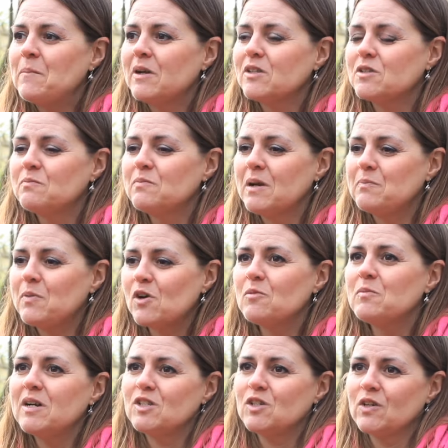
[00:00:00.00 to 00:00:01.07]
My, my Borrow
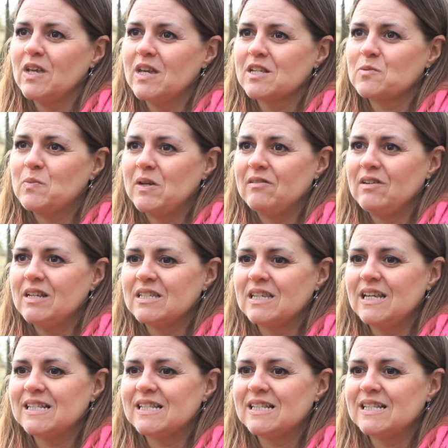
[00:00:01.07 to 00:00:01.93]
My Doggy experience